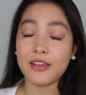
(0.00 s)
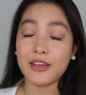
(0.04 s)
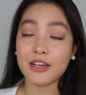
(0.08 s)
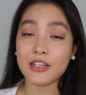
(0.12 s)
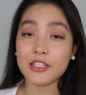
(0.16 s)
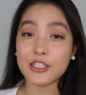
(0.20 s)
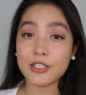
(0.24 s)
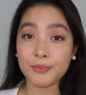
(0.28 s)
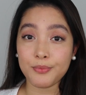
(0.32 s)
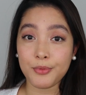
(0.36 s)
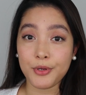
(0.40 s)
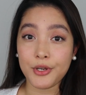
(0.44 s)

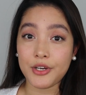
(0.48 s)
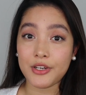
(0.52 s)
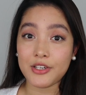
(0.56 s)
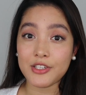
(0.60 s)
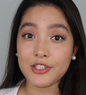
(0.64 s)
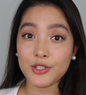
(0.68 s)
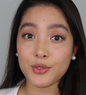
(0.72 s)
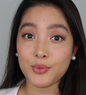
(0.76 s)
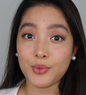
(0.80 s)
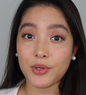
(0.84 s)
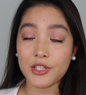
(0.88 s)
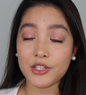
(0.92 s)

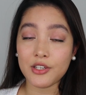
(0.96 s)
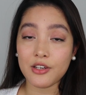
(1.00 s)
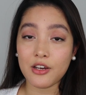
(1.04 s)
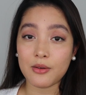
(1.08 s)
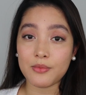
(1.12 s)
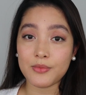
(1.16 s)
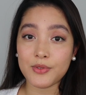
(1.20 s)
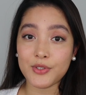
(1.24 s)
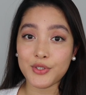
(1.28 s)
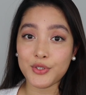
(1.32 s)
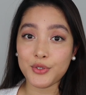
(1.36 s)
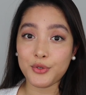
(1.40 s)
experience when it
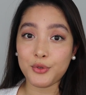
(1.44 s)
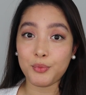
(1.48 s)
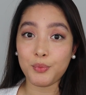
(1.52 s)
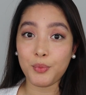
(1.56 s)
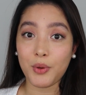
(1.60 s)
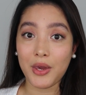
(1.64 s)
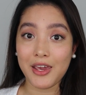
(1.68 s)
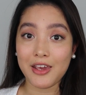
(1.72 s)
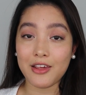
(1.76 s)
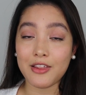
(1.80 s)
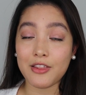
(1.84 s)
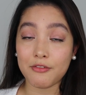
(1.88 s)
comes to
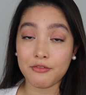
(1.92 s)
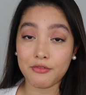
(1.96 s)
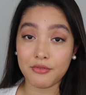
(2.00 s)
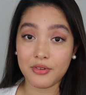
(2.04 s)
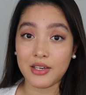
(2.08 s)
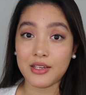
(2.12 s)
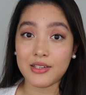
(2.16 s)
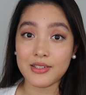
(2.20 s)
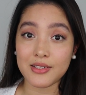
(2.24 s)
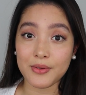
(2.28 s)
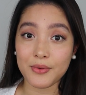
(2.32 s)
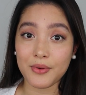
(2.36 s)
paying the
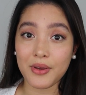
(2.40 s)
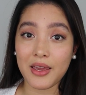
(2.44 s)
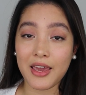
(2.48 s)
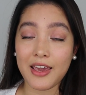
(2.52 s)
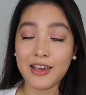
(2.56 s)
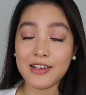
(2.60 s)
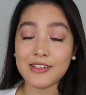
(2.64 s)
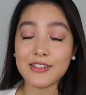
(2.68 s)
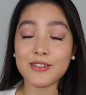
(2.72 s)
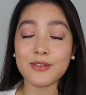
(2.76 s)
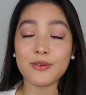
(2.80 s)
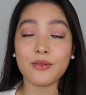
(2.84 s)
fees,
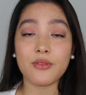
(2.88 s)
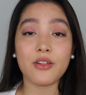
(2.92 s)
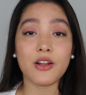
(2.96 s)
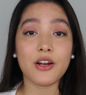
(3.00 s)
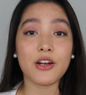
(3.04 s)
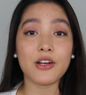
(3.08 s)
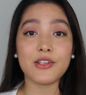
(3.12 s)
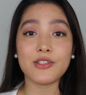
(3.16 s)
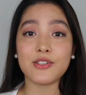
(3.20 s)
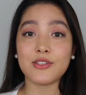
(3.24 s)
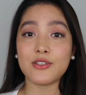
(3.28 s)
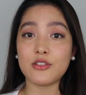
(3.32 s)
okay? So
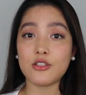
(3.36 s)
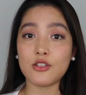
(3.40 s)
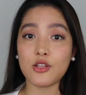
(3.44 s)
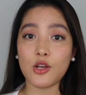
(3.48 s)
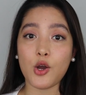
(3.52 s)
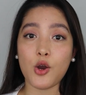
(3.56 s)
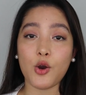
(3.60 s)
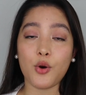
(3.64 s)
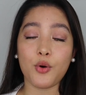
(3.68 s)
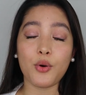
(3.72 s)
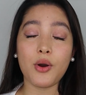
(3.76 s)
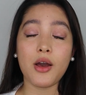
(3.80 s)
there is
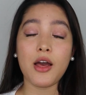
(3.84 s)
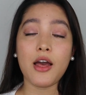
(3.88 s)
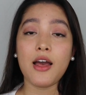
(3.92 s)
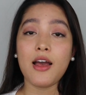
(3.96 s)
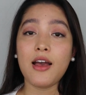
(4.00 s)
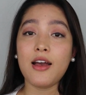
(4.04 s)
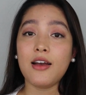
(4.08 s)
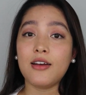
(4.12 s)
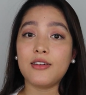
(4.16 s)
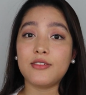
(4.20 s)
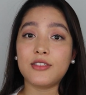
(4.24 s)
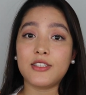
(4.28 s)
no
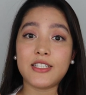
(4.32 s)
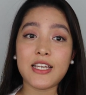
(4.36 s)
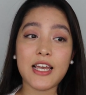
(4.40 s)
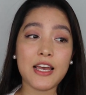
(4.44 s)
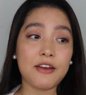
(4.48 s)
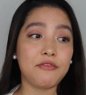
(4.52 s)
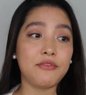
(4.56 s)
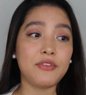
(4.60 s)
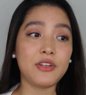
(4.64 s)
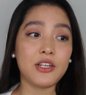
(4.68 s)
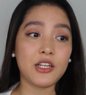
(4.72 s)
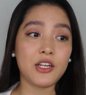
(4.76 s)

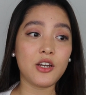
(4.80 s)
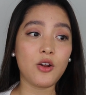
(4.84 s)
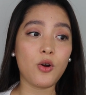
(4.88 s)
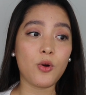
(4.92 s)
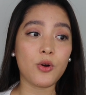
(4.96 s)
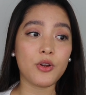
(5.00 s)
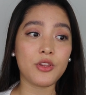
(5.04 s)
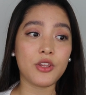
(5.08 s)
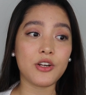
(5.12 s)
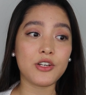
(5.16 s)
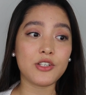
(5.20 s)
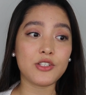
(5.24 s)
definite
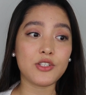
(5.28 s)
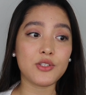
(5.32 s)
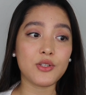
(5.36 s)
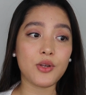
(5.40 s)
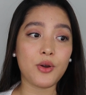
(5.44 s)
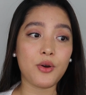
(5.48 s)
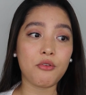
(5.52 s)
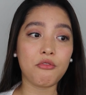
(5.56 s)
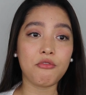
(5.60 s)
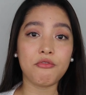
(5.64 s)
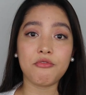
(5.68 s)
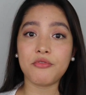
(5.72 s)
or there's
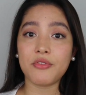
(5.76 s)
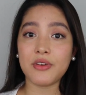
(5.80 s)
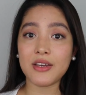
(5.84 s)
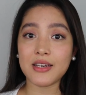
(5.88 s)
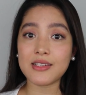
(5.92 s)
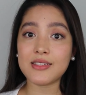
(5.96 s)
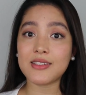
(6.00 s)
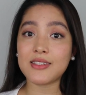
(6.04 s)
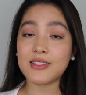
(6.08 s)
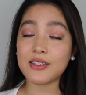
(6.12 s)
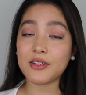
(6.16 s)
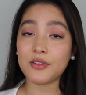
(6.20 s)
no
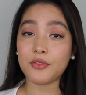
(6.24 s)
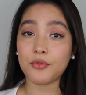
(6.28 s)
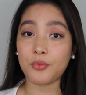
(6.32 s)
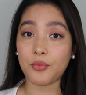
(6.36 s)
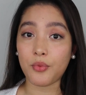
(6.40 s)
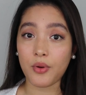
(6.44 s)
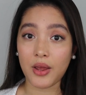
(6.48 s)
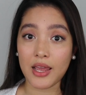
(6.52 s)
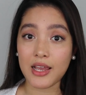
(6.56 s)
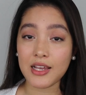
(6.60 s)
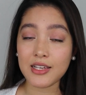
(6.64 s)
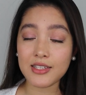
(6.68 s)
fixed
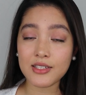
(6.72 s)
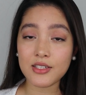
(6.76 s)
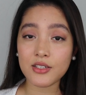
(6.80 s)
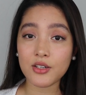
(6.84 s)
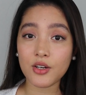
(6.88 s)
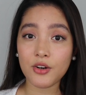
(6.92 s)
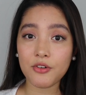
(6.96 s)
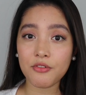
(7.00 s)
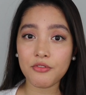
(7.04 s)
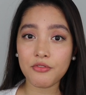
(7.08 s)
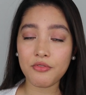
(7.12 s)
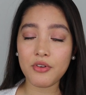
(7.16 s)
rate
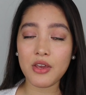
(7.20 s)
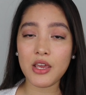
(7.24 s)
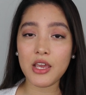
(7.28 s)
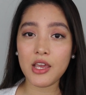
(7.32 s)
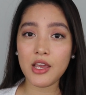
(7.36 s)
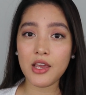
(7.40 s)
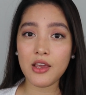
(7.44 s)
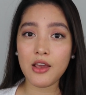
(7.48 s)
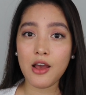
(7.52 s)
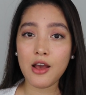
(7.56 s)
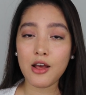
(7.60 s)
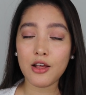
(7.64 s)
or
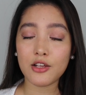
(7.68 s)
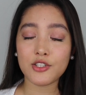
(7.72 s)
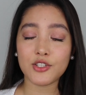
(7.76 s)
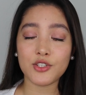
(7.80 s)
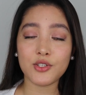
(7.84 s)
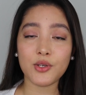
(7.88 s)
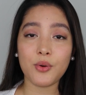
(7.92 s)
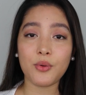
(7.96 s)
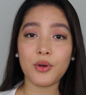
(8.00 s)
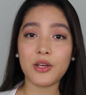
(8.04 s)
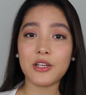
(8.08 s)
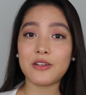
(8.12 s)
fee,
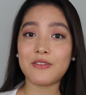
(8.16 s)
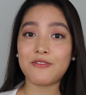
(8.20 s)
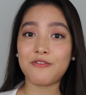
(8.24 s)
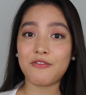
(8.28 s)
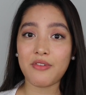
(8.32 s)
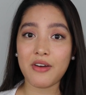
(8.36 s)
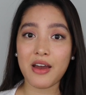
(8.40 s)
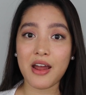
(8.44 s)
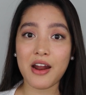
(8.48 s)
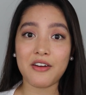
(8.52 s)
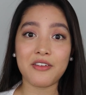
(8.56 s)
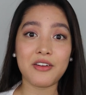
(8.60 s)
so it
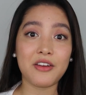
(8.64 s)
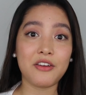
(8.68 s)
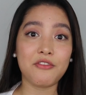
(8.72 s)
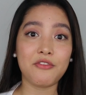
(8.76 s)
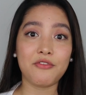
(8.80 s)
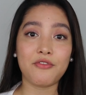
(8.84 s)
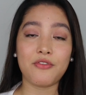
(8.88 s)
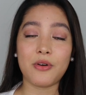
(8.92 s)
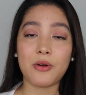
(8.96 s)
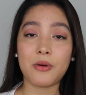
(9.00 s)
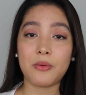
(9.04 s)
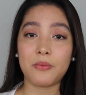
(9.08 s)

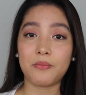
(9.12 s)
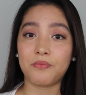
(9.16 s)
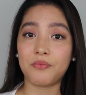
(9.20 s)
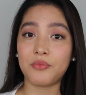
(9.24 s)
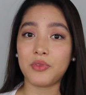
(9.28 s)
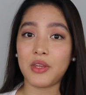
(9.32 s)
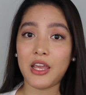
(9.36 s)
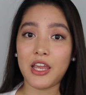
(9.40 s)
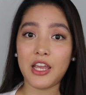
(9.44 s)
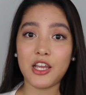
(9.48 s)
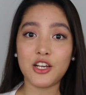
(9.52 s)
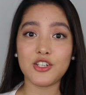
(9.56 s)
varies
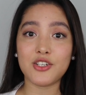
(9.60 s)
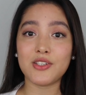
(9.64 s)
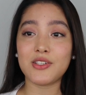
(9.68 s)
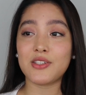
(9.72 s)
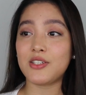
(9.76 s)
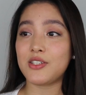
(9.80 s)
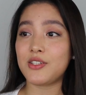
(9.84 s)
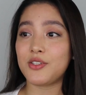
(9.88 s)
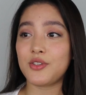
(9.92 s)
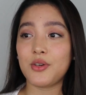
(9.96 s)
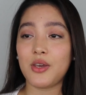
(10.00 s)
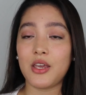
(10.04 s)
from
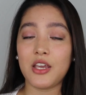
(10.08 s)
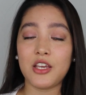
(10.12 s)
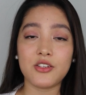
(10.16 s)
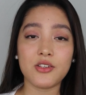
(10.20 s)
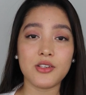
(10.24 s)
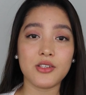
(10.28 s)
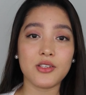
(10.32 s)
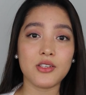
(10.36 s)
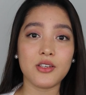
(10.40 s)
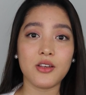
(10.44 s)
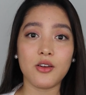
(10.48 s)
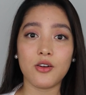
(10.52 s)
agency to
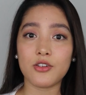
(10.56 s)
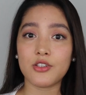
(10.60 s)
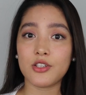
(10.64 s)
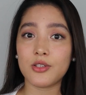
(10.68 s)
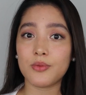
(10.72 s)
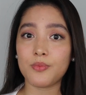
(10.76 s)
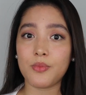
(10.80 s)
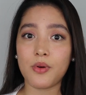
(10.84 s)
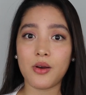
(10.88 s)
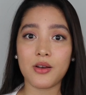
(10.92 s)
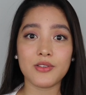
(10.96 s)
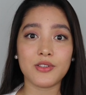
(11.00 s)
agency or
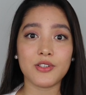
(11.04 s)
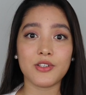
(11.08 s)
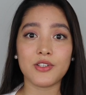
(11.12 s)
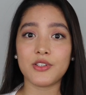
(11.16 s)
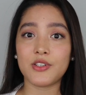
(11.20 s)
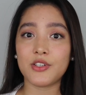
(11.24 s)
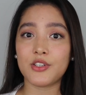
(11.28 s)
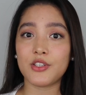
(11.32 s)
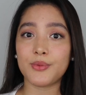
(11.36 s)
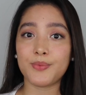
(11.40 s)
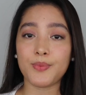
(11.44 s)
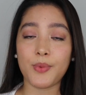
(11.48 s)
sponsor
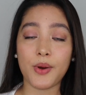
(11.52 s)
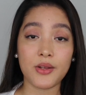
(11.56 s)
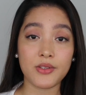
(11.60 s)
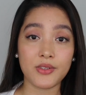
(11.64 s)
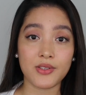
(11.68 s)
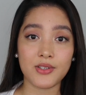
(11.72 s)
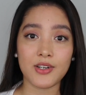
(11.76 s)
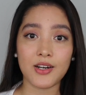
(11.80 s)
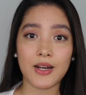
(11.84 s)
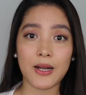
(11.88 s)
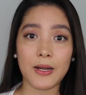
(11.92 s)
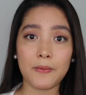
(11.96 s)
to
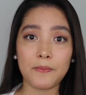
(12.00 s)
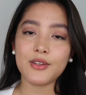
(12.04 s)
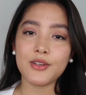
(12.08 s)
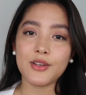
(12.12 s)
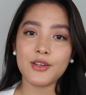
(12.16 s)
sponsor.